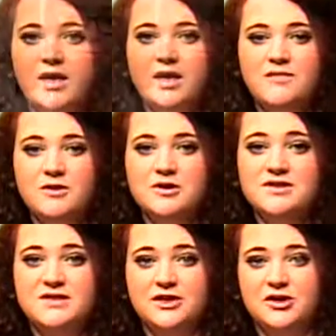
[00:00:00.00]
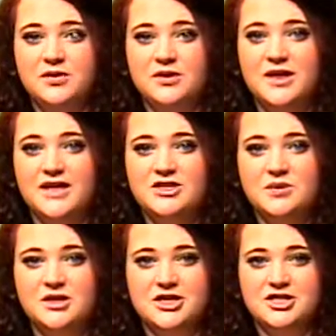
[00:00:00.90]
If you are a senior and would like to
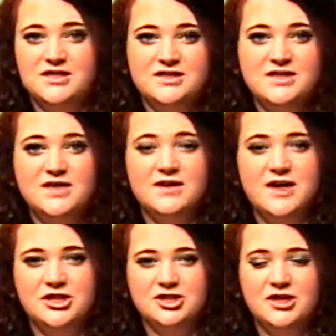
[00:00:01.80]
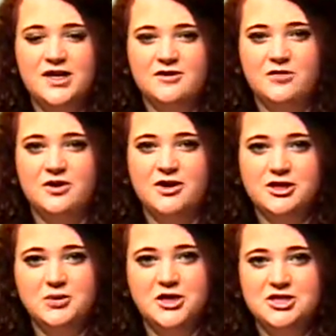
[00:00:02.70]
audition to sing the national anthem at
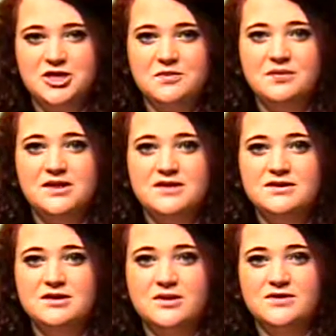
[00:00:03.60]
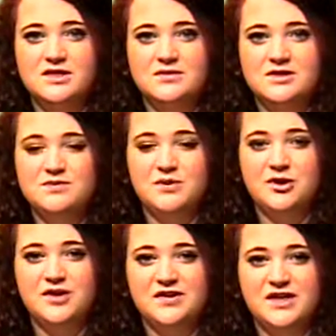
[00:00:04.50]
graduation, please go see Ms.
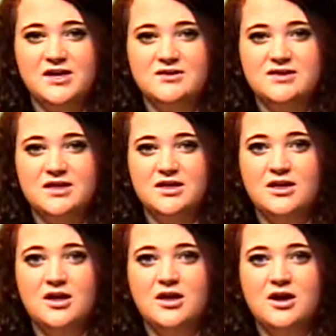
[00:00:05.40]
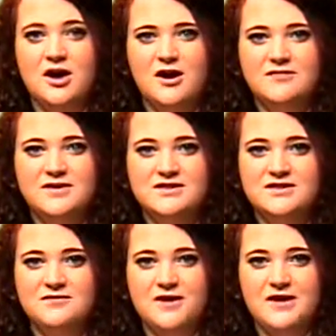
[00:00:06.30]
Burr in the counseling office
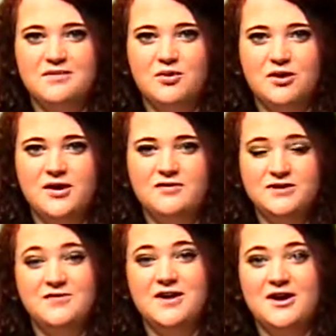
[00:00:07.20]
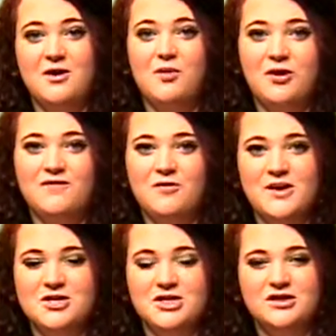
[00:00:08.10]
to find more to find out more
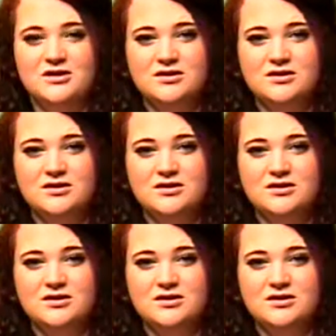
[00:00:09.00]
information.